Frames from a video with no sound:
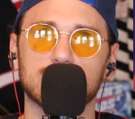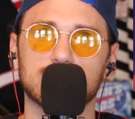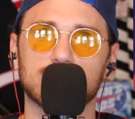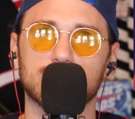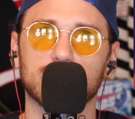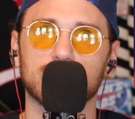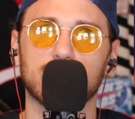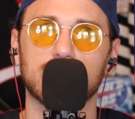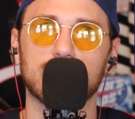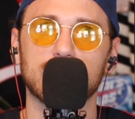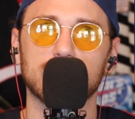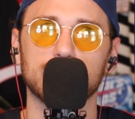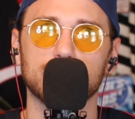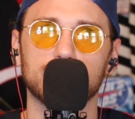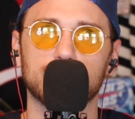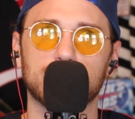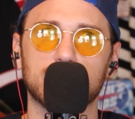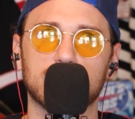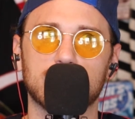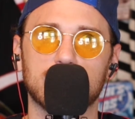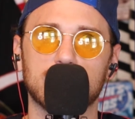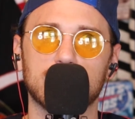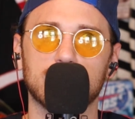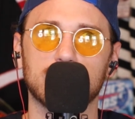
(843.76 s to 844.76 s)
great.
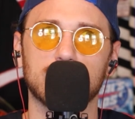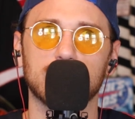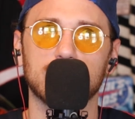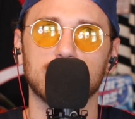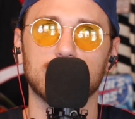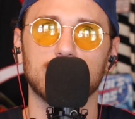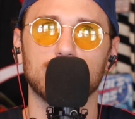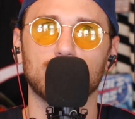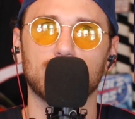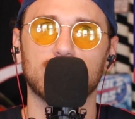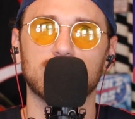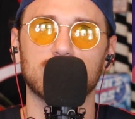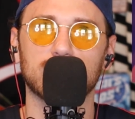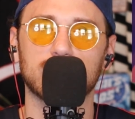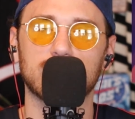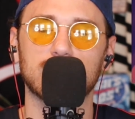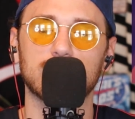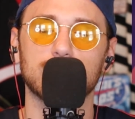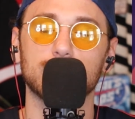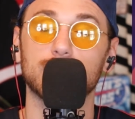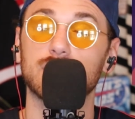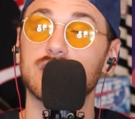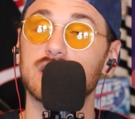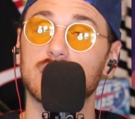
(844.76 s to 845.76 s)
But will he
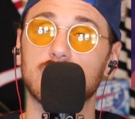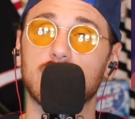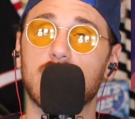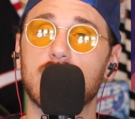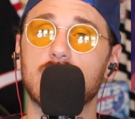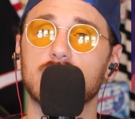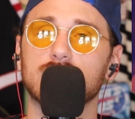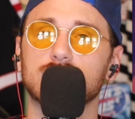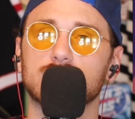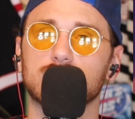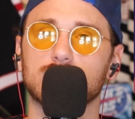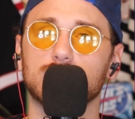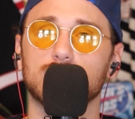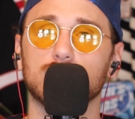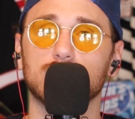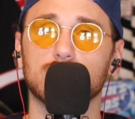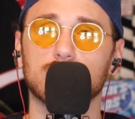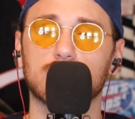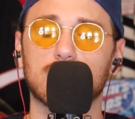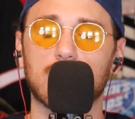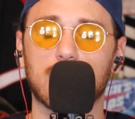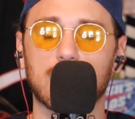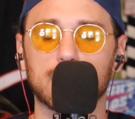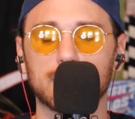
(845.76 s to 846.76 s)
be as cool,
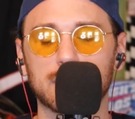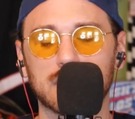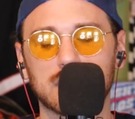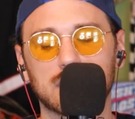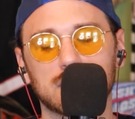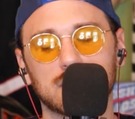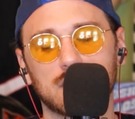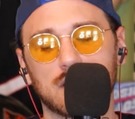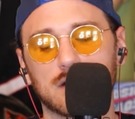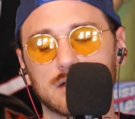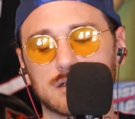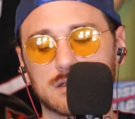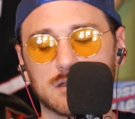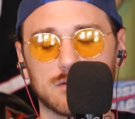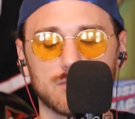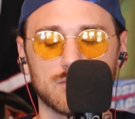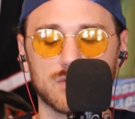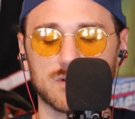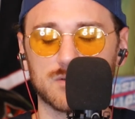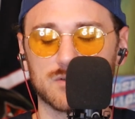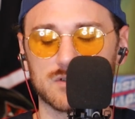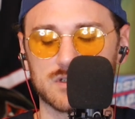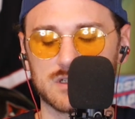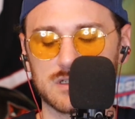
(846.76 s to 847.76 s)
calm, and collected? We
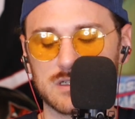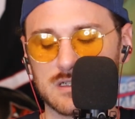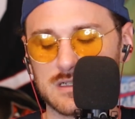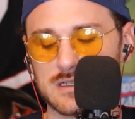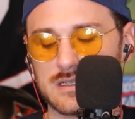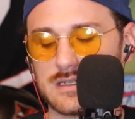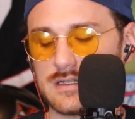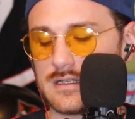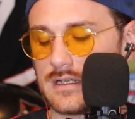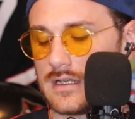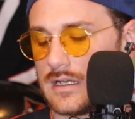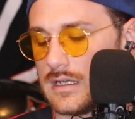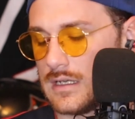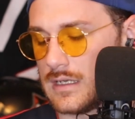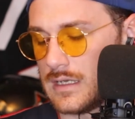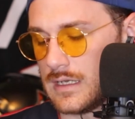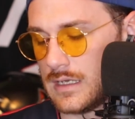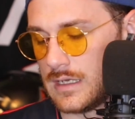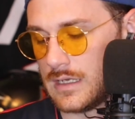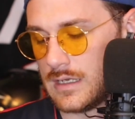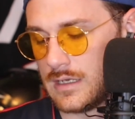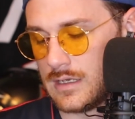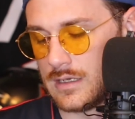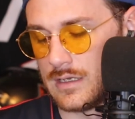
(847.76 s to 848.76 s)
will see.
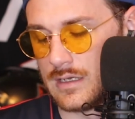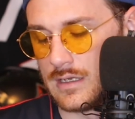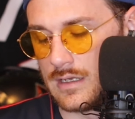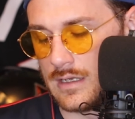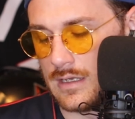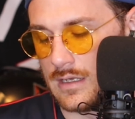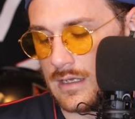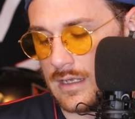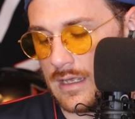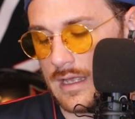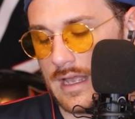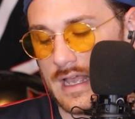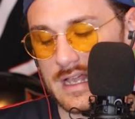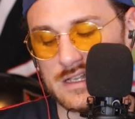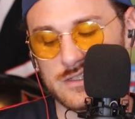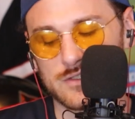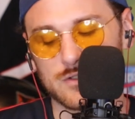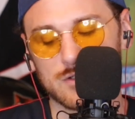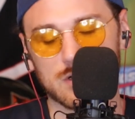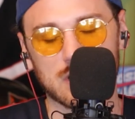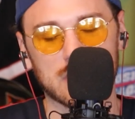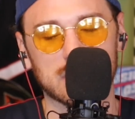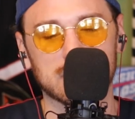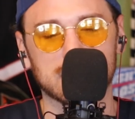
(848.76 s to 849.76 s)
As you
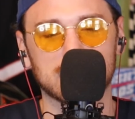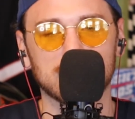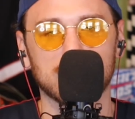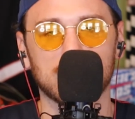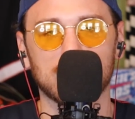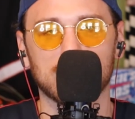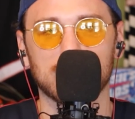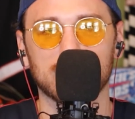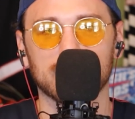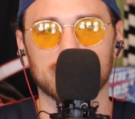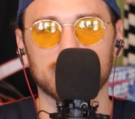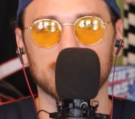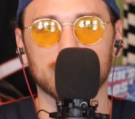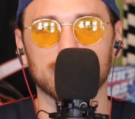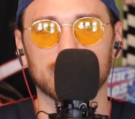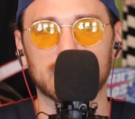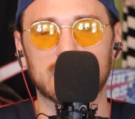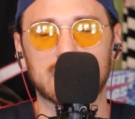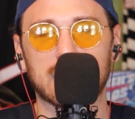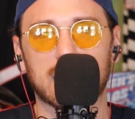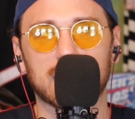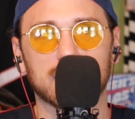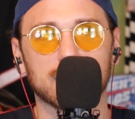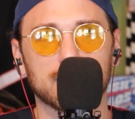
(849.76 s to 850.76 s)
guys know, if you
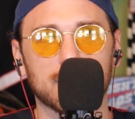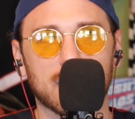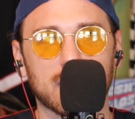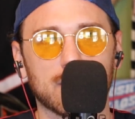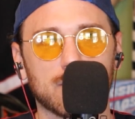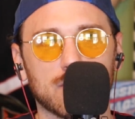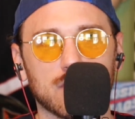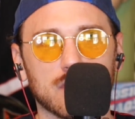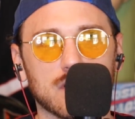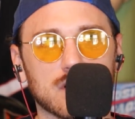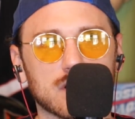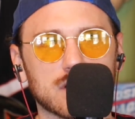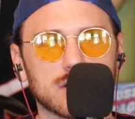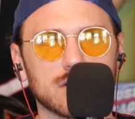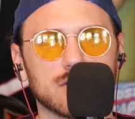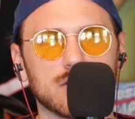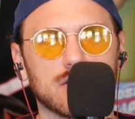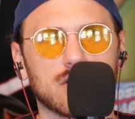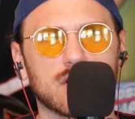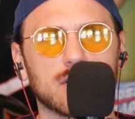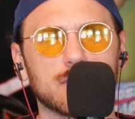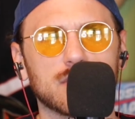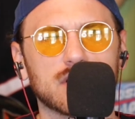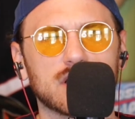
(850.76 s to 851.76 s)
read any of my work, you know
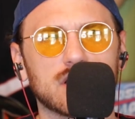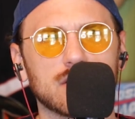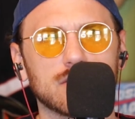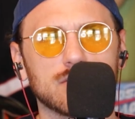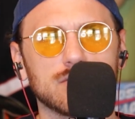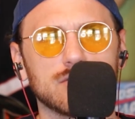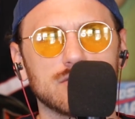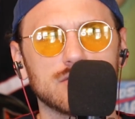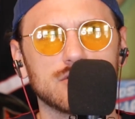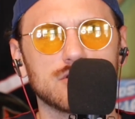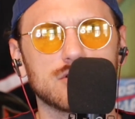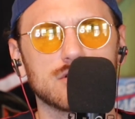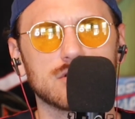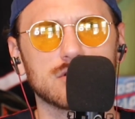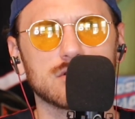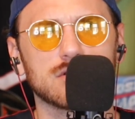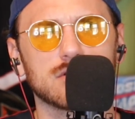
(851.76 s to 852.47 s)
I'm a huge